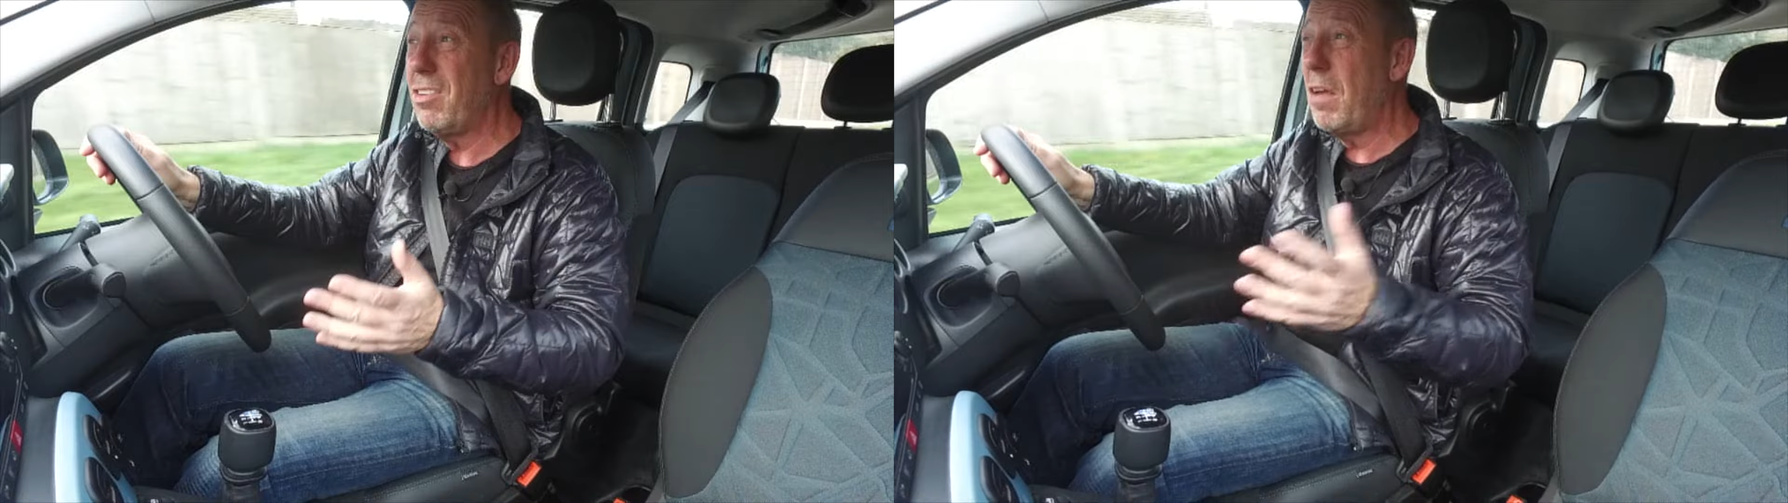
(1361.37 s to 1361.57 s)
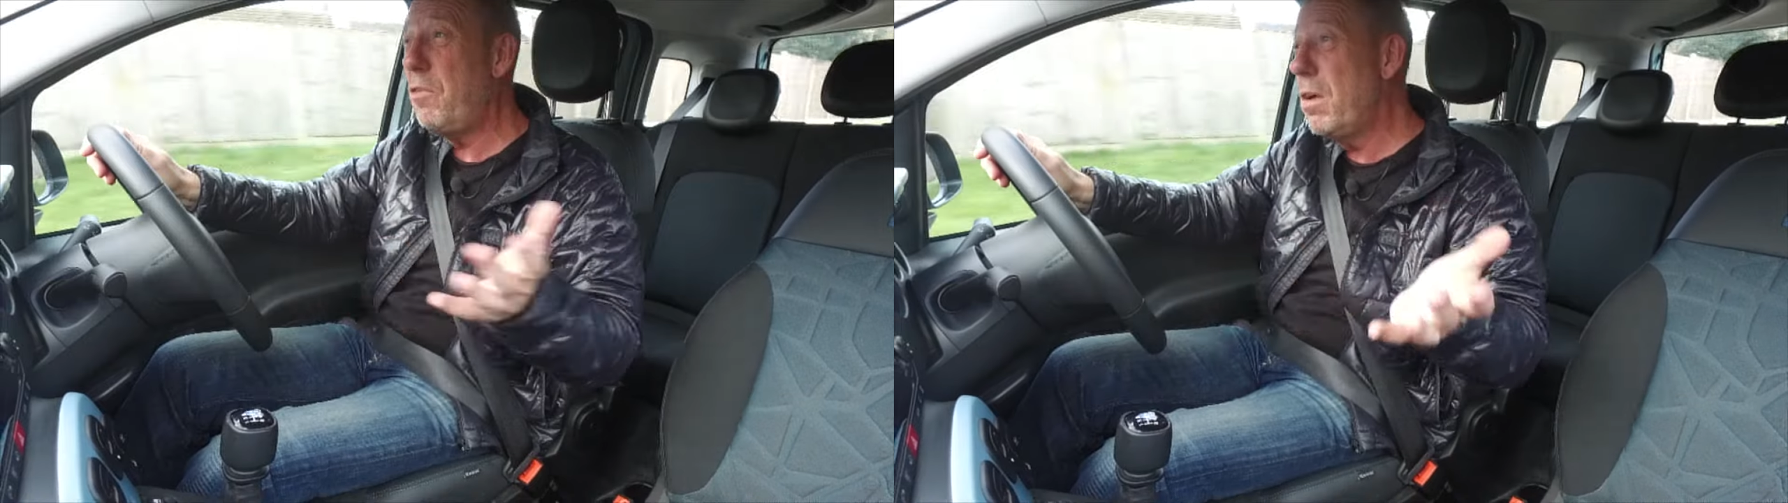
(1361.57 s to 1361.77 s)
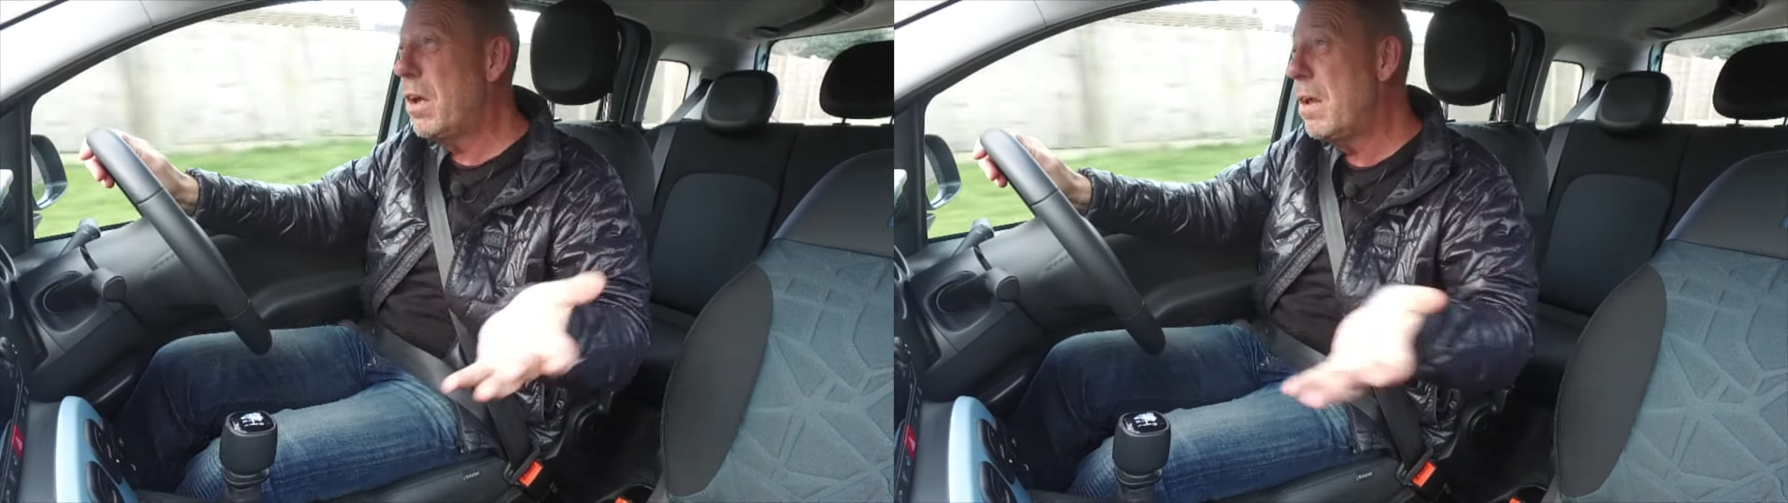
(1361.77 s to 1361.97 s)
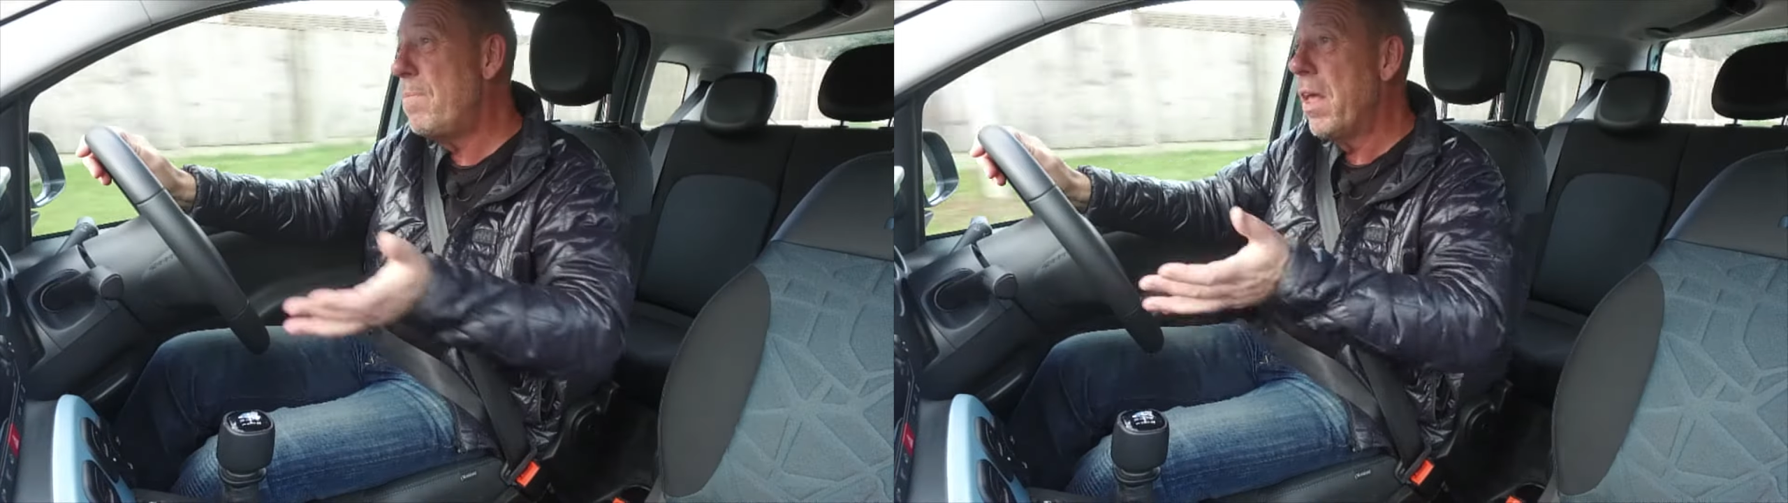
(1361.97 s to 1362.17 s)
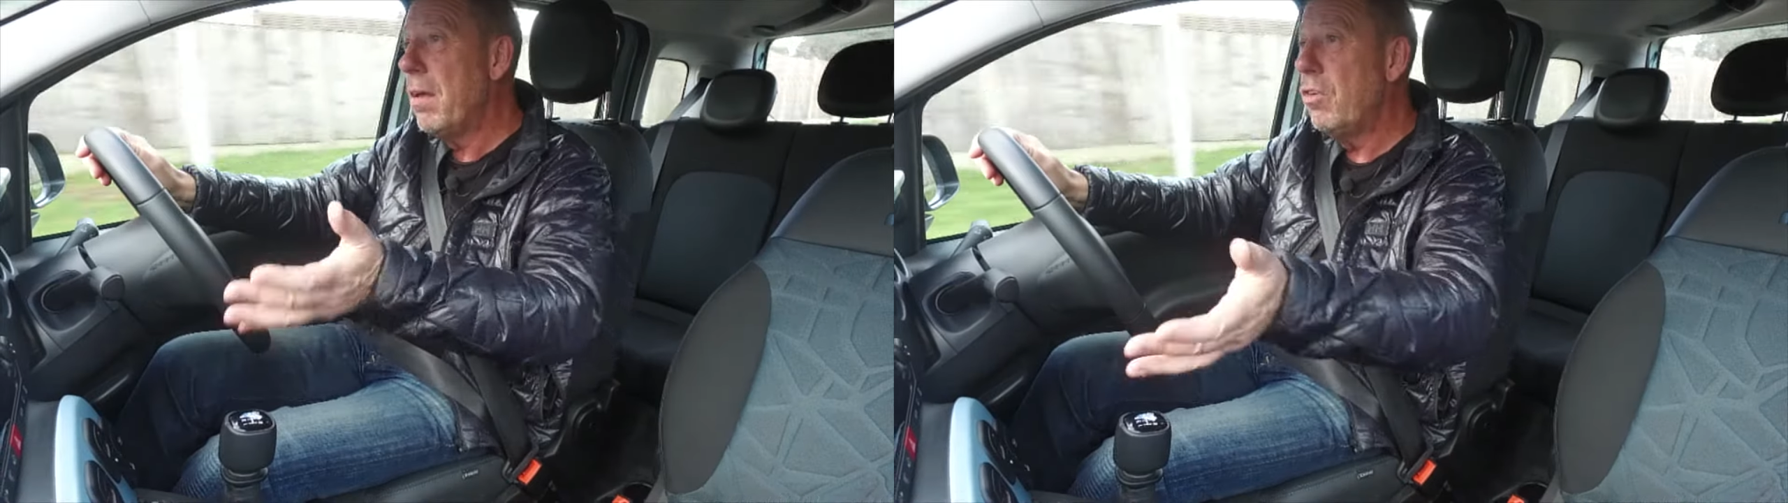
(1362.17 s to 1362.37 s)
So if you
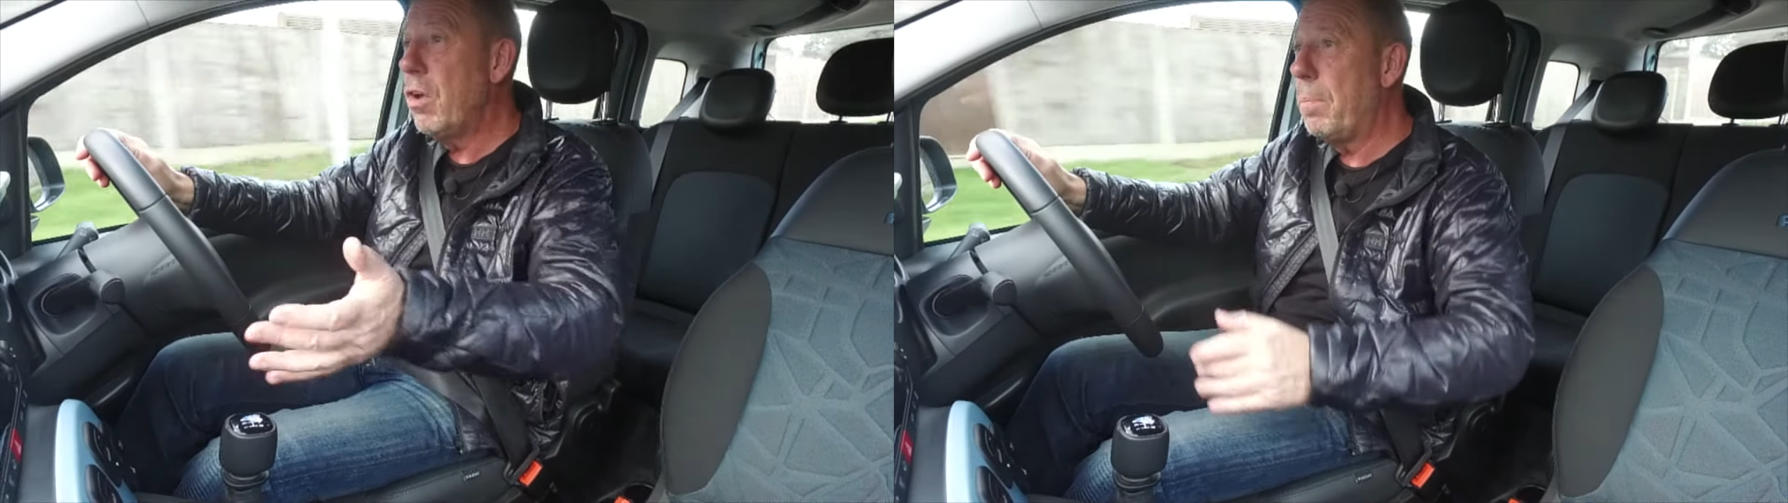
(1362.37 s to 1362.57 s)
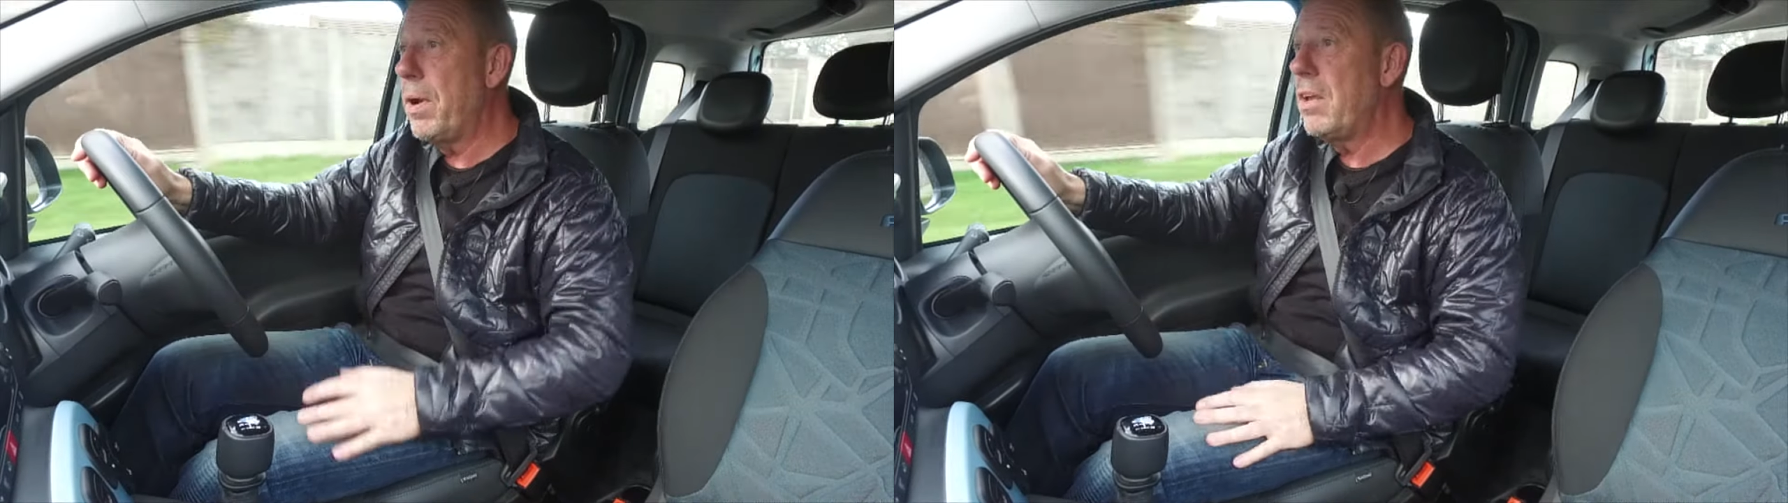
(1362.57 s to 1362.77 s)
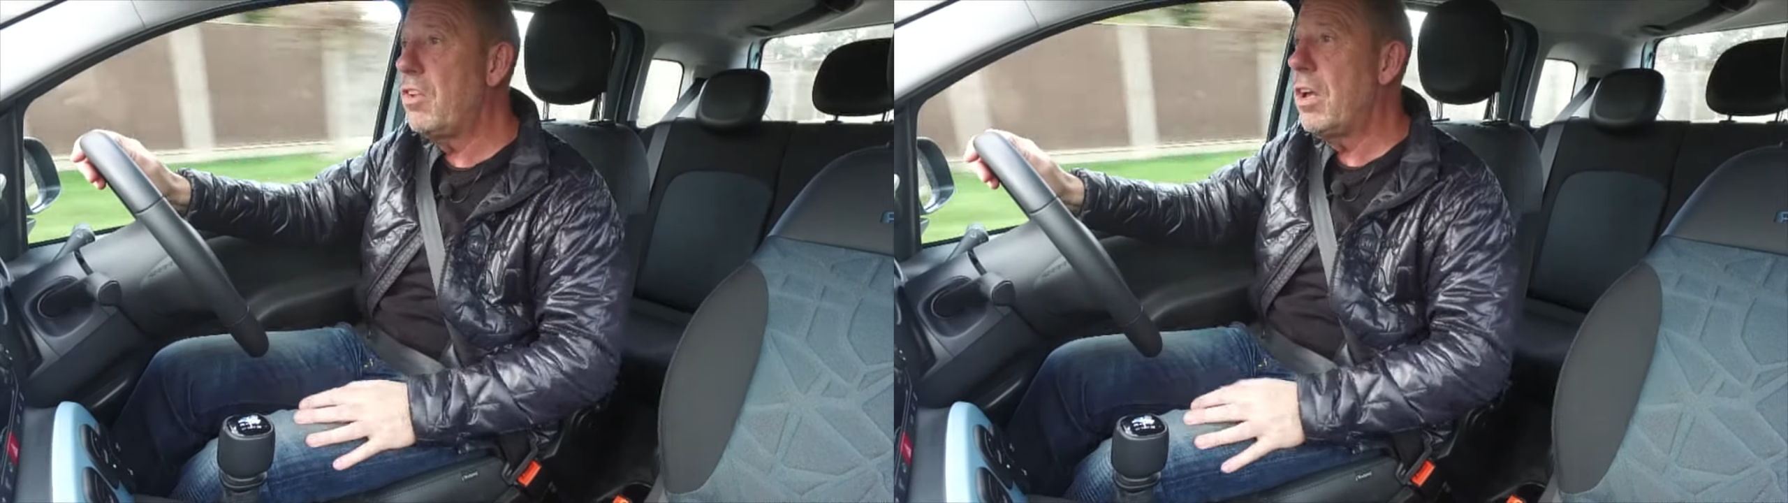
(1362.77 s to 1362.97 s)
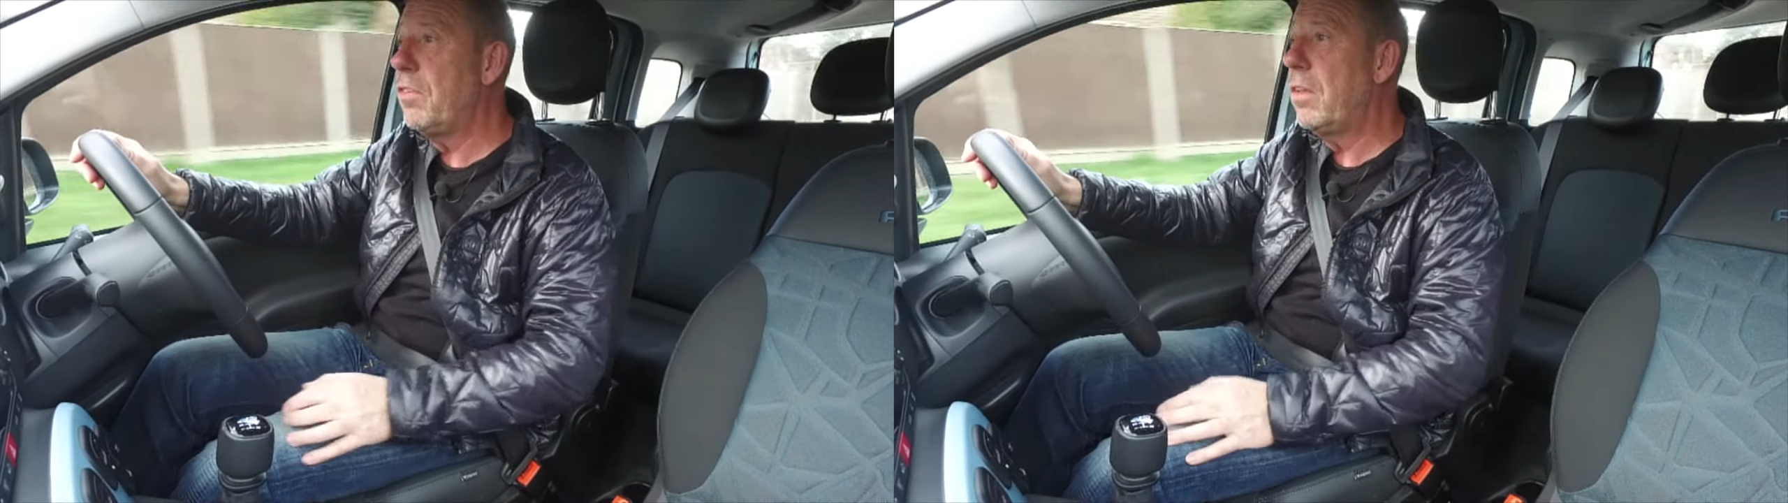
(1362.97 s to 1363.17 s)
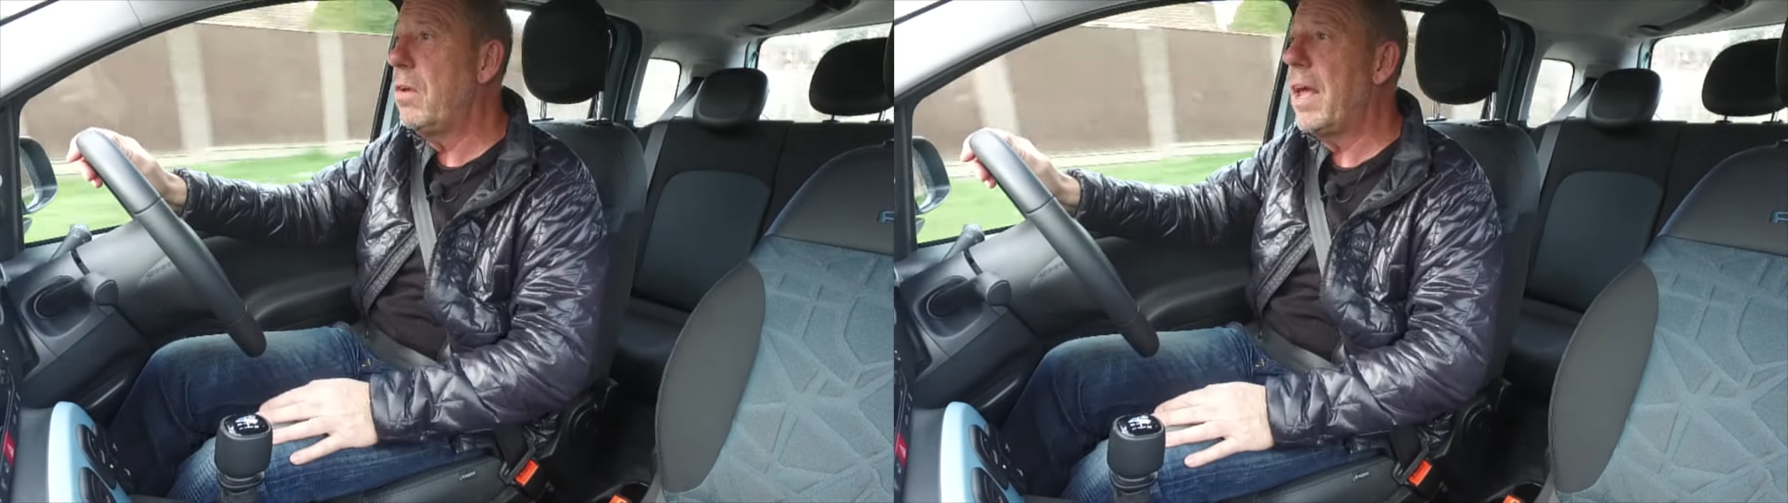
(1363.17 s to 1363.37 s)
can sort of bring yourself
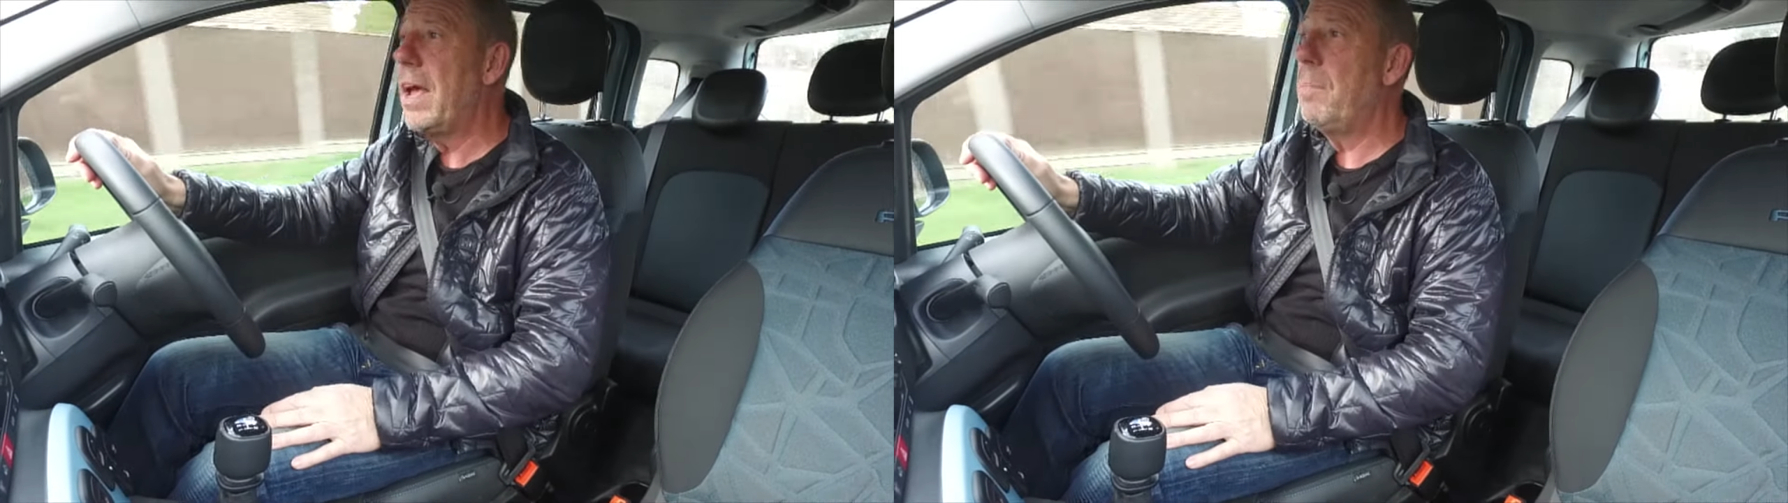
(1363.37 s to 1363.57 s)
to do that,